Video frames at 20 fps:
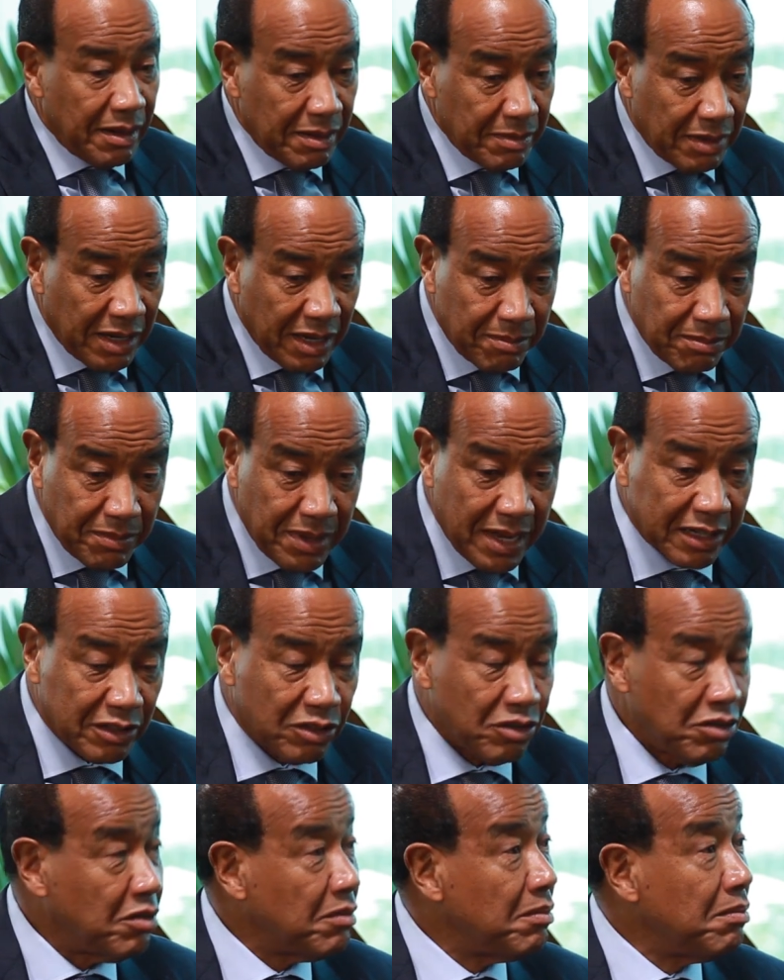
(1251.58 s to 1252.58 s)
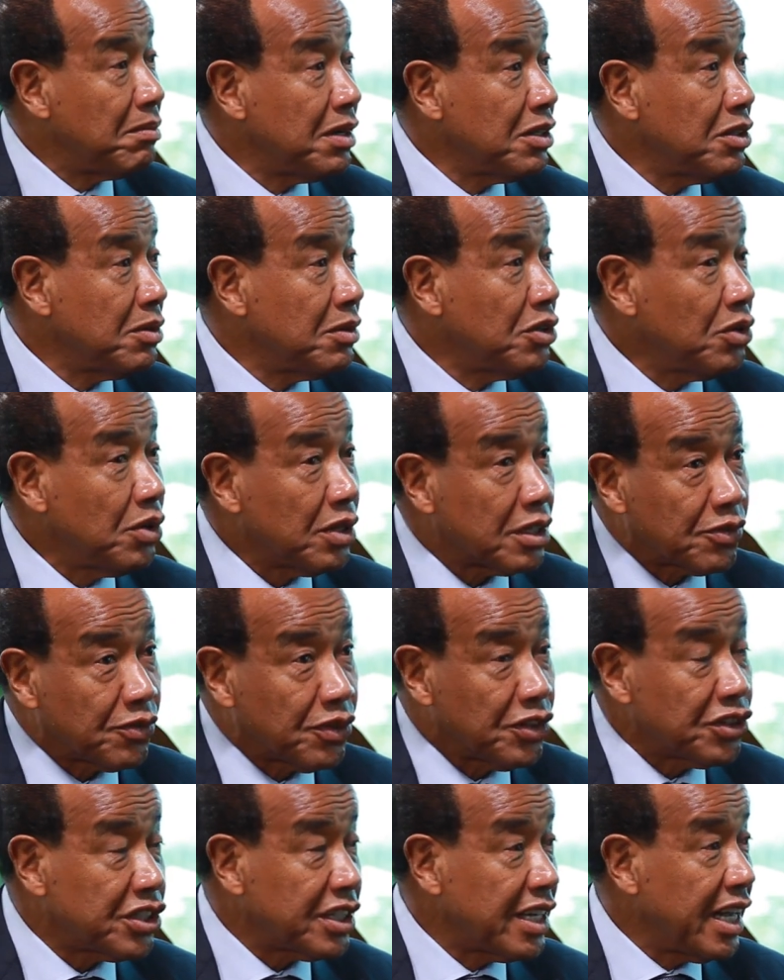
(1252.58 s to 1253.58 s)
back to US
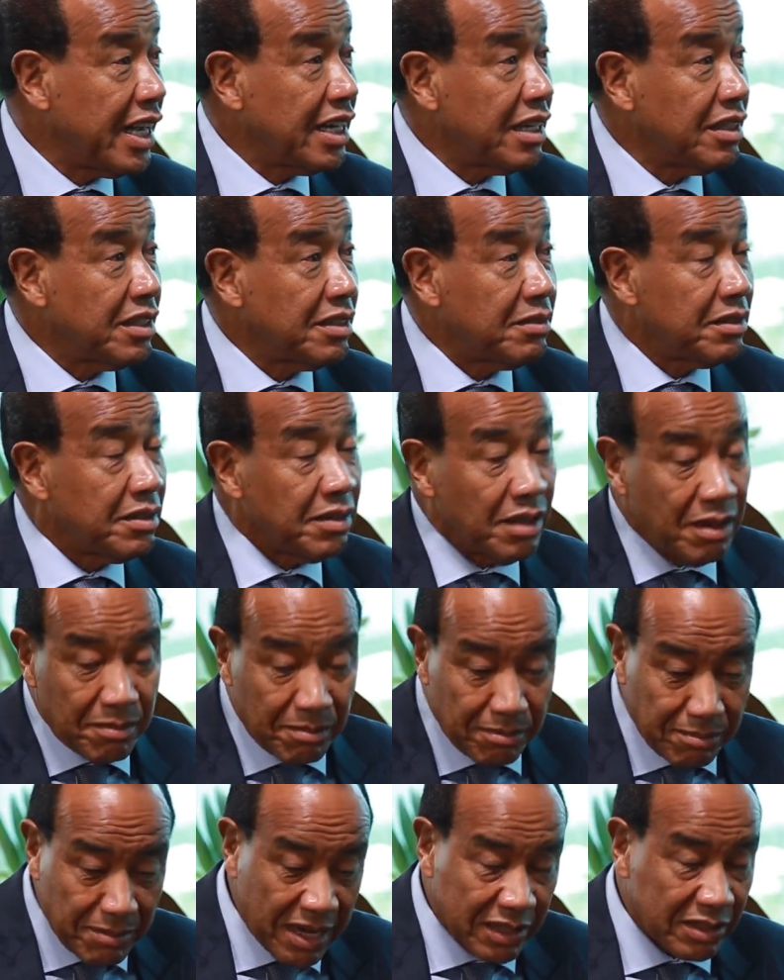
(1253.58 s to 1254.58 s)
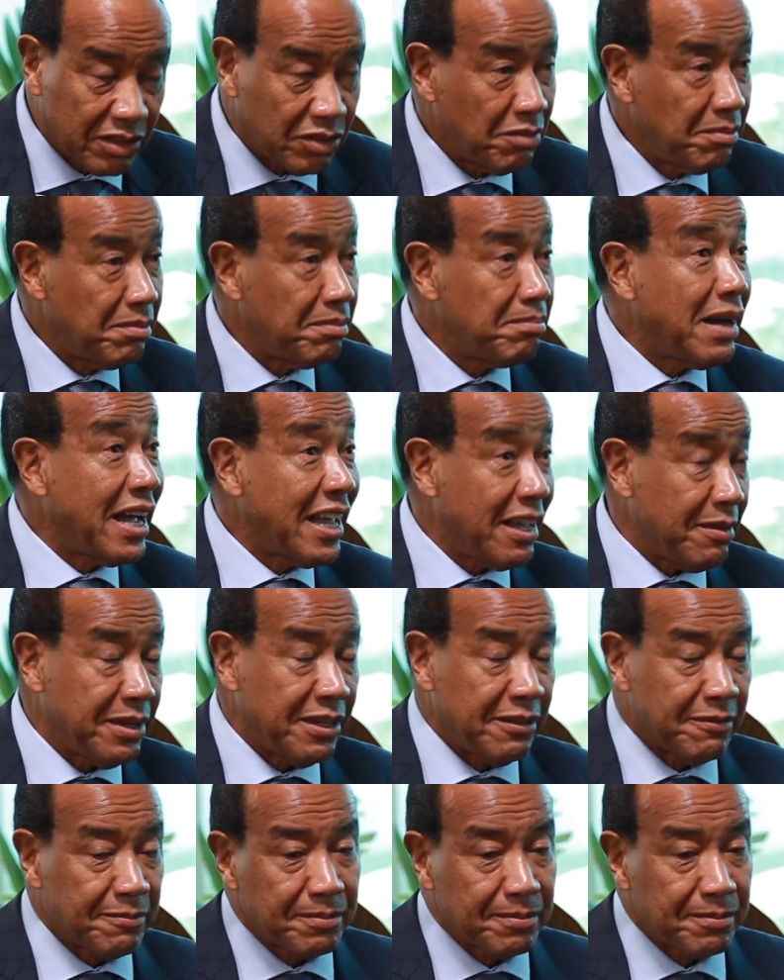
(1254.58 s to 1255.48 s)
Virgin Island, back to Miami.